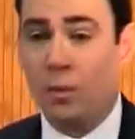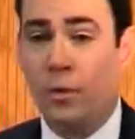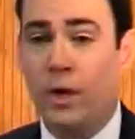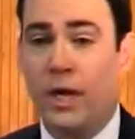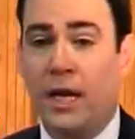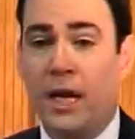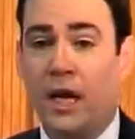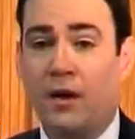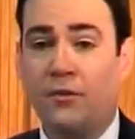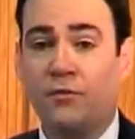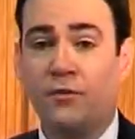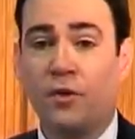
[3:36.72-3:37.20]

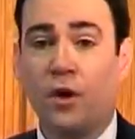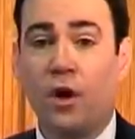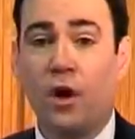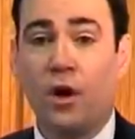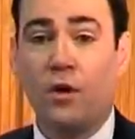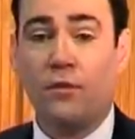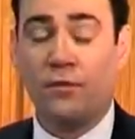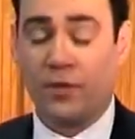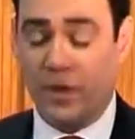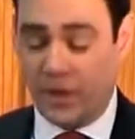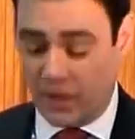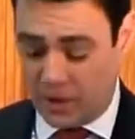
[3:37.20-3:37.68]
We left
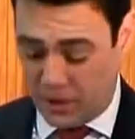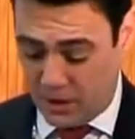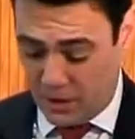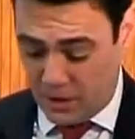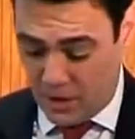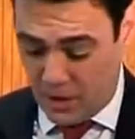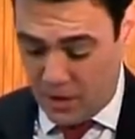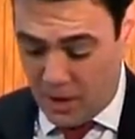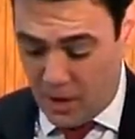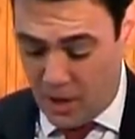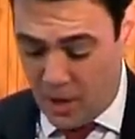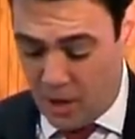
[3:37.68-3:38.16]

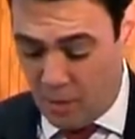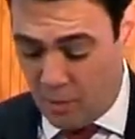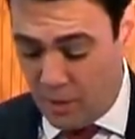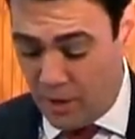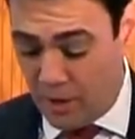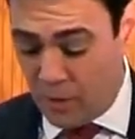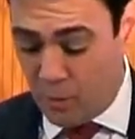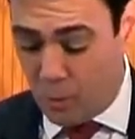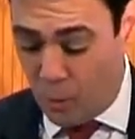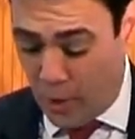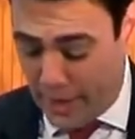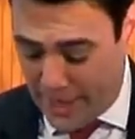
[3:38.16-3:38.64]
office
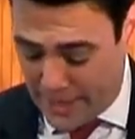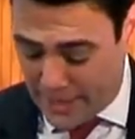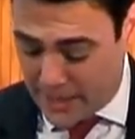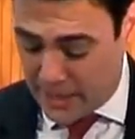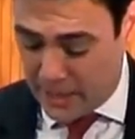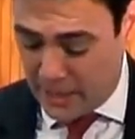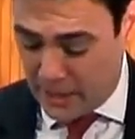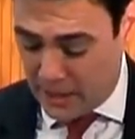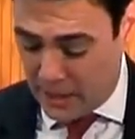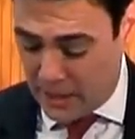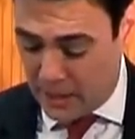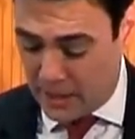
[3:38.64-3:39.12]
with
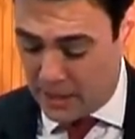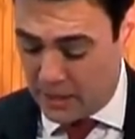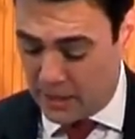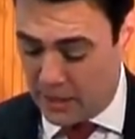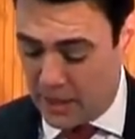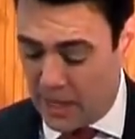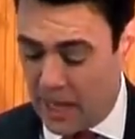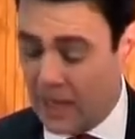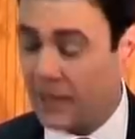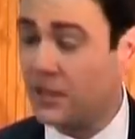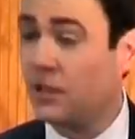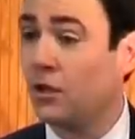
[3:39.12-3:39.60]
waiting
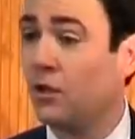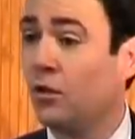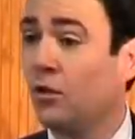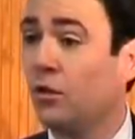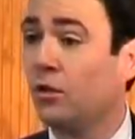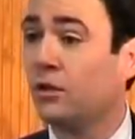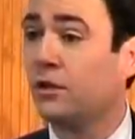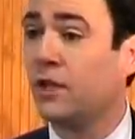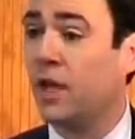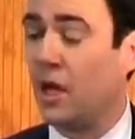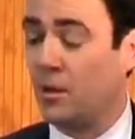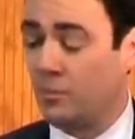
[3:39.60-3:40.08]
lists at an
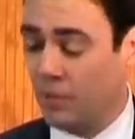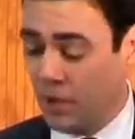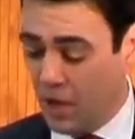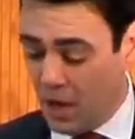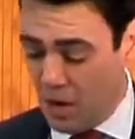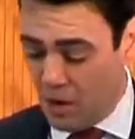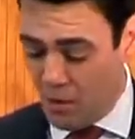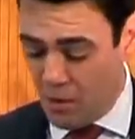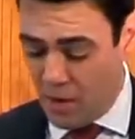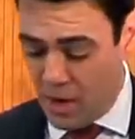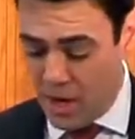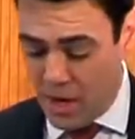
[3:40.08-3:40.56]
all-time
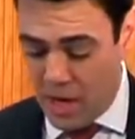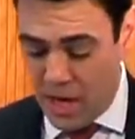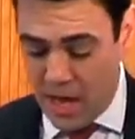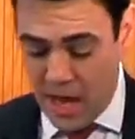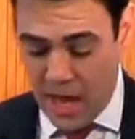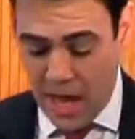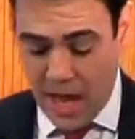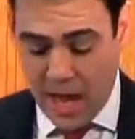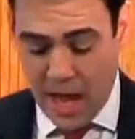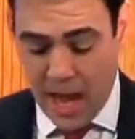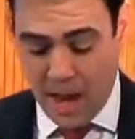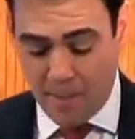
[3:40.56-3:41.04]
low
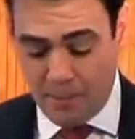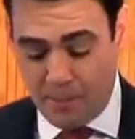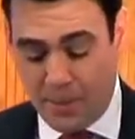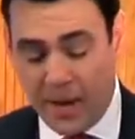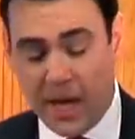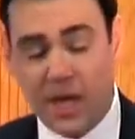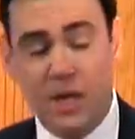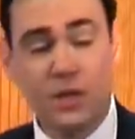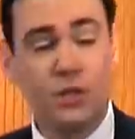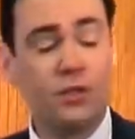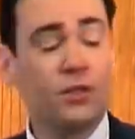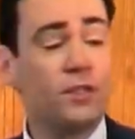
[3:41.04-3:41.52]
and
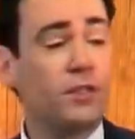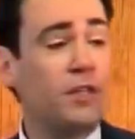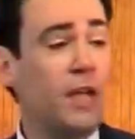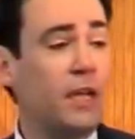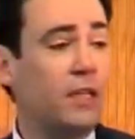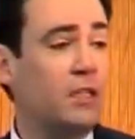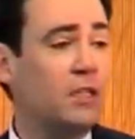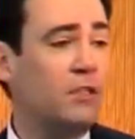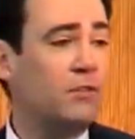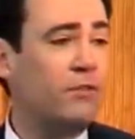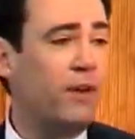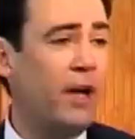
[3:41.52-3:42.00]
patient
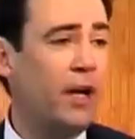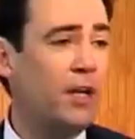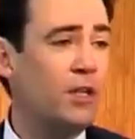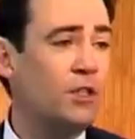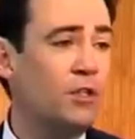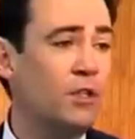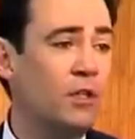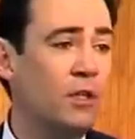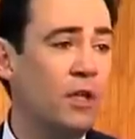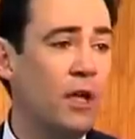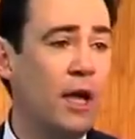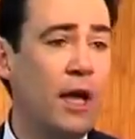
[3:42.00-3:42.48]

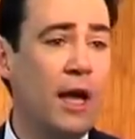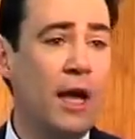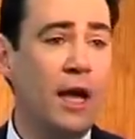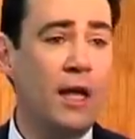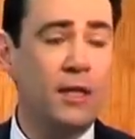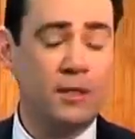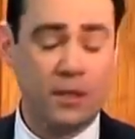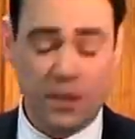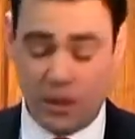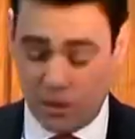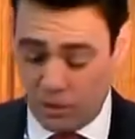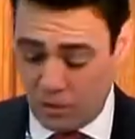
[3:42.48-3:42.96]
satisfaction
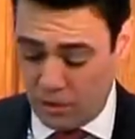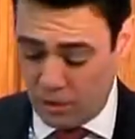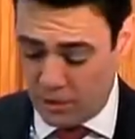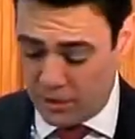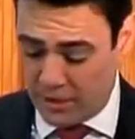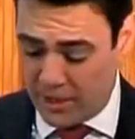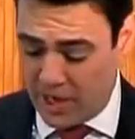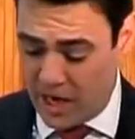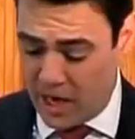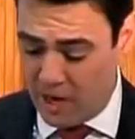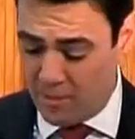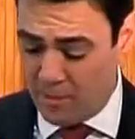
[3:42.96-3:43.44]
at an
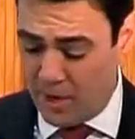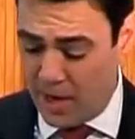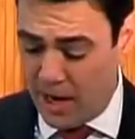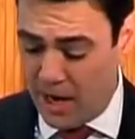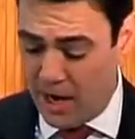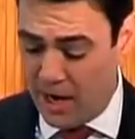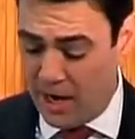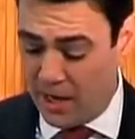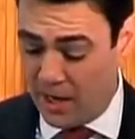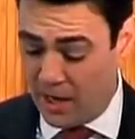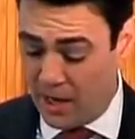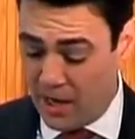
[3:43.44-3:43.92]
all-time
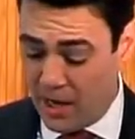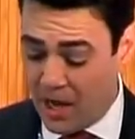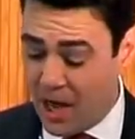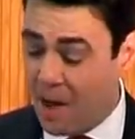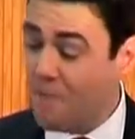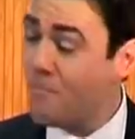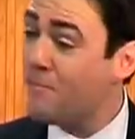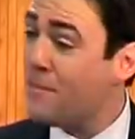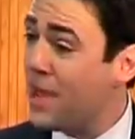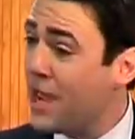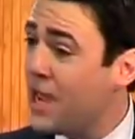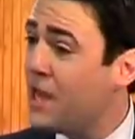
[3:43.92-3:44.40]
high,
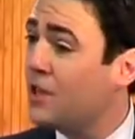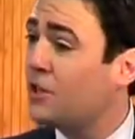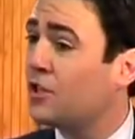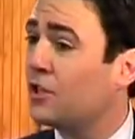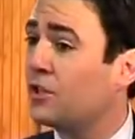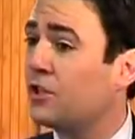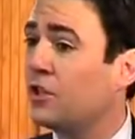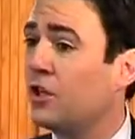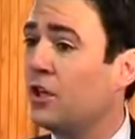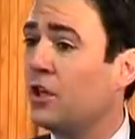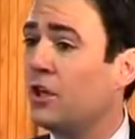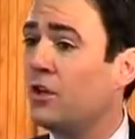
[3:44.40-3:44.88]
a
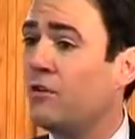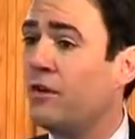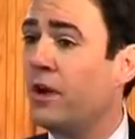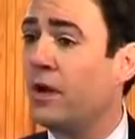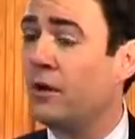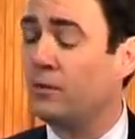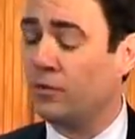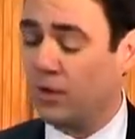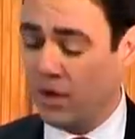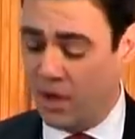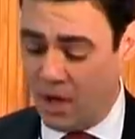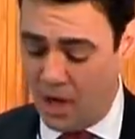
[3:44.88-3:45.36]
major
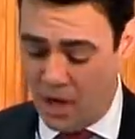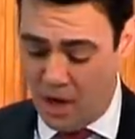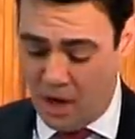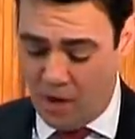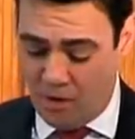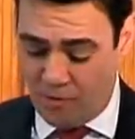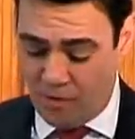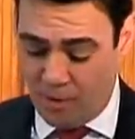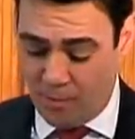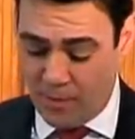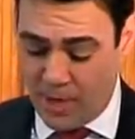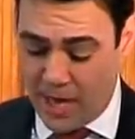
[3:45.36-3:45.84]
turnaround
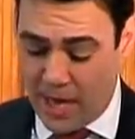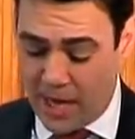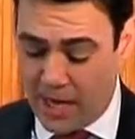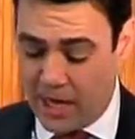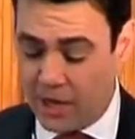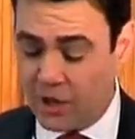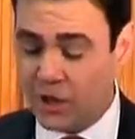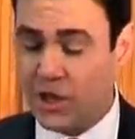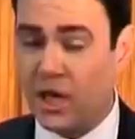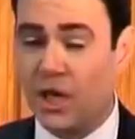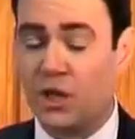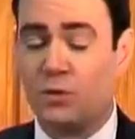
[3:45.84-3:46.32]
from the
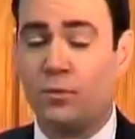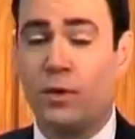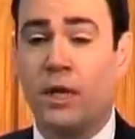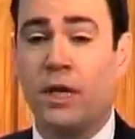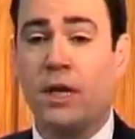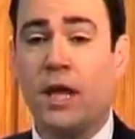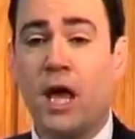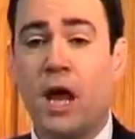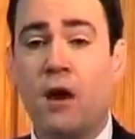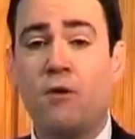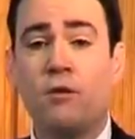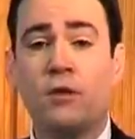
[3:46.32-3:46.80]
NHS
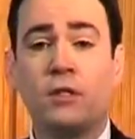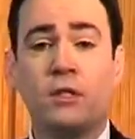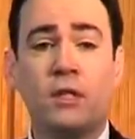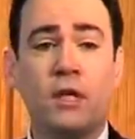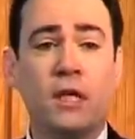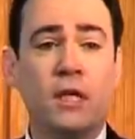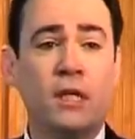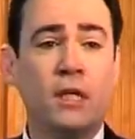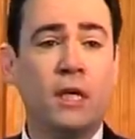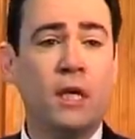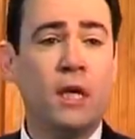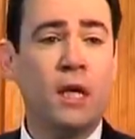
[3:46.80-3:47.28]
we
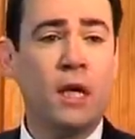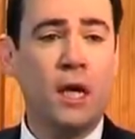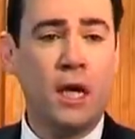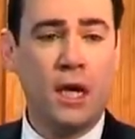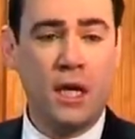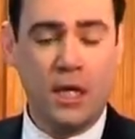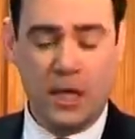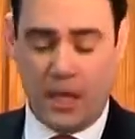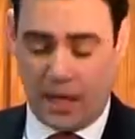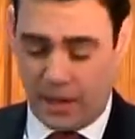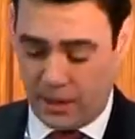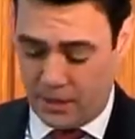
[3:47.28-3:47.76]
inherited
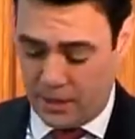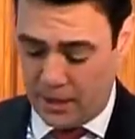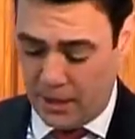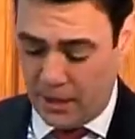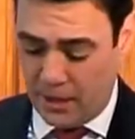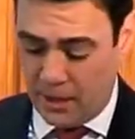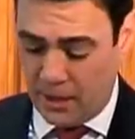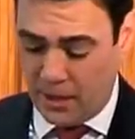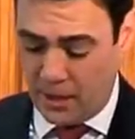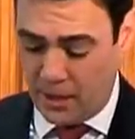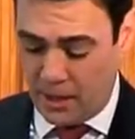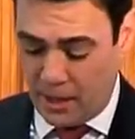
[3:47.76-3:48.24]
in
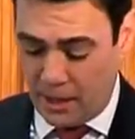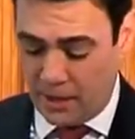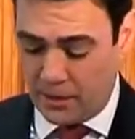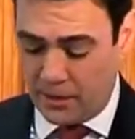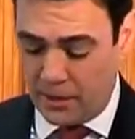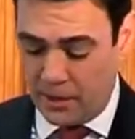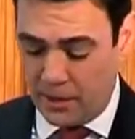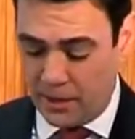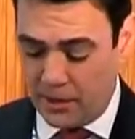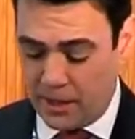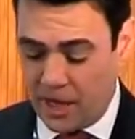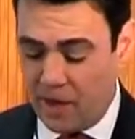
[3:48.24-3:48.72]

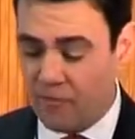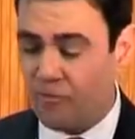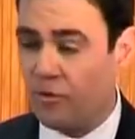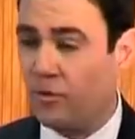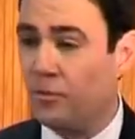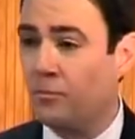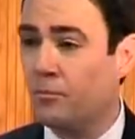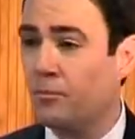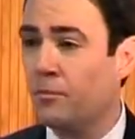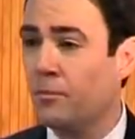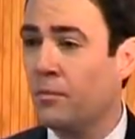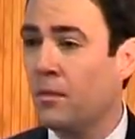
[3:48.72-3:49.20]

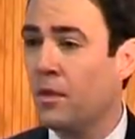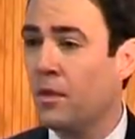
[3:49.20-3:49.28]
1997.